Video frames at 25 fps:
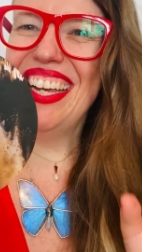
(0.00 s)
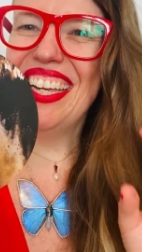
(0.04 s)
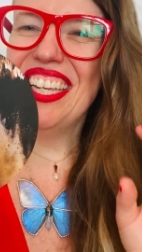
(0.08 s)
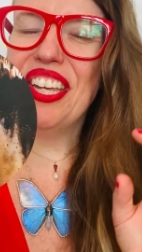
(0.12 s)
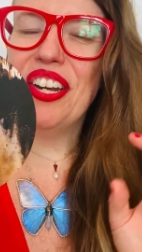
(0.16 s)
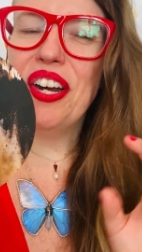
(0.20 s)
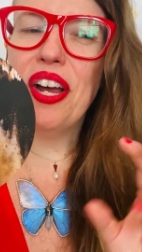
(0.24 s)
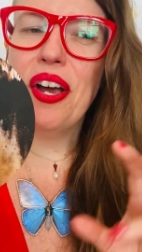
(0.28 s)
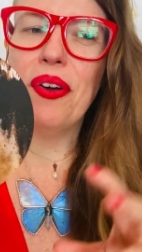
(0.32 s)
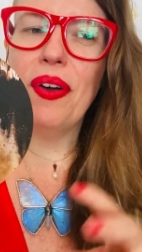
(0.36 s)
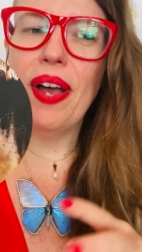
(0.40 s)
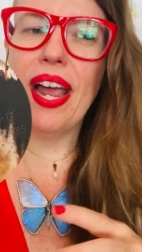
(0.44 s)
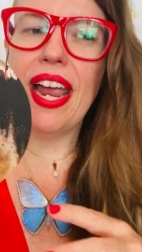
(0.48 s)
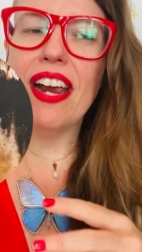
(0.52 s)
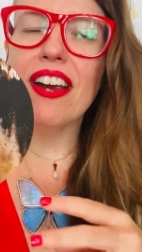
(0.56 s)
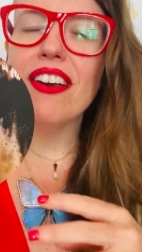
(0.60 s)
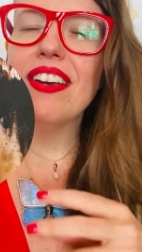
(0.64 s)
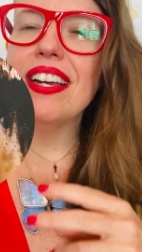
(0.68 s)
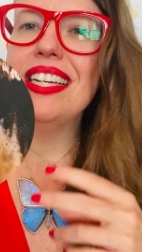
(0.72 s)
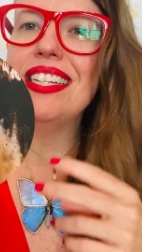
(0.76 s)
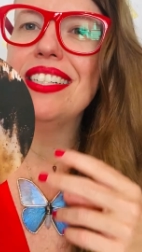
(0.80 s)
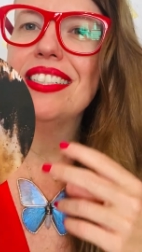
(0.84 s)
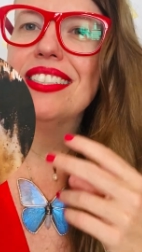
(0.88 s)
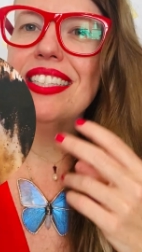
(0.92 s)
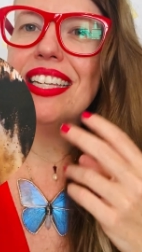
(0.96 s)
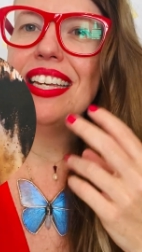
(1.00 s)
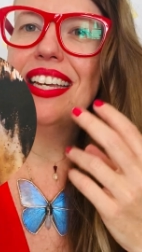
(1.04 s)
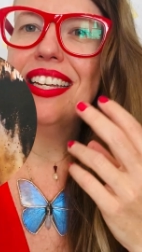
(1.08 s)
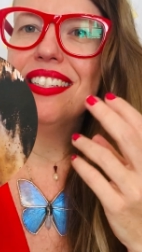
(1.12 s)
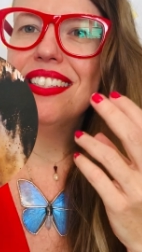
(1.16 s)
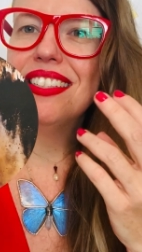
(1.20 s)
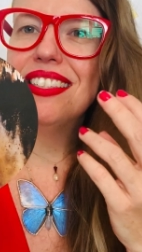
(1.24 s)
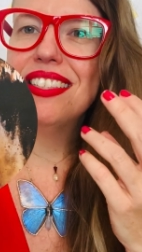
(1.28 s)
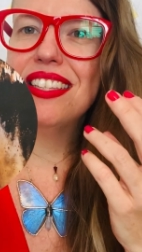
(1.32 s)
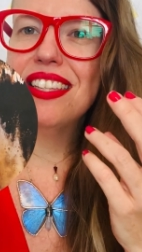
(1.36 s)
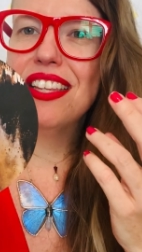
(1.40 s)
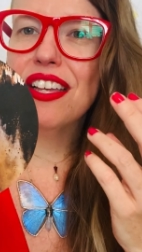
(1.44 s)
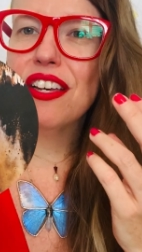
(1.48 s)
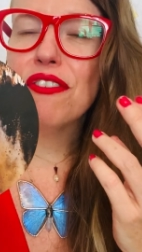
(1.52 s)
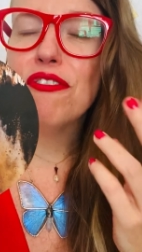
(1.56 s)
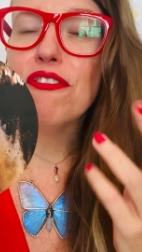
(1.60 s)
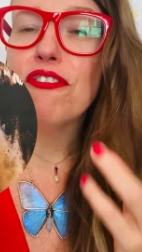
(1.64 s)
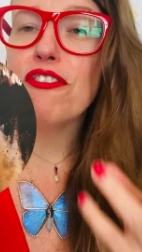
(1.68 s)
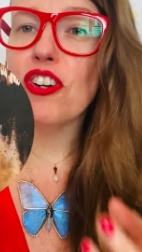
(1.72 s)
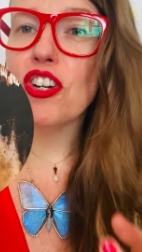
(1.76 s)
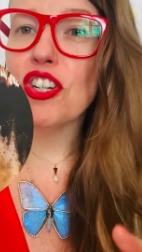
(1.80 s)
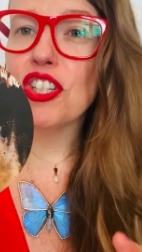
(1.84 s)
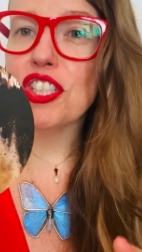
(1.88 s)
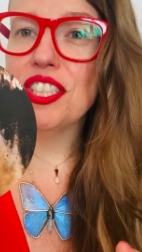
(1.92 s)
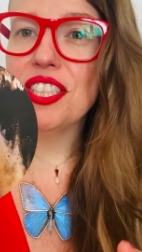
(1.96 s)
you know, Aries is the
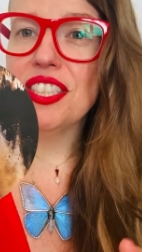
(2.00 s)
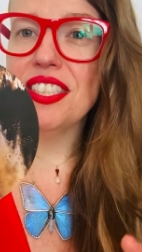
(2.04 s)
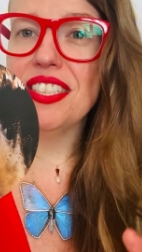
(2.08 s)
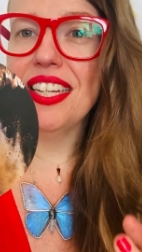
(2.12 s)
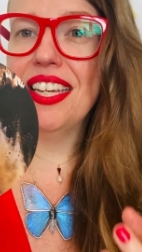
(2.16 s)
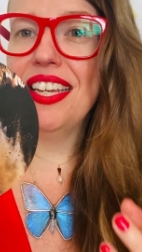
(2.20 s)
first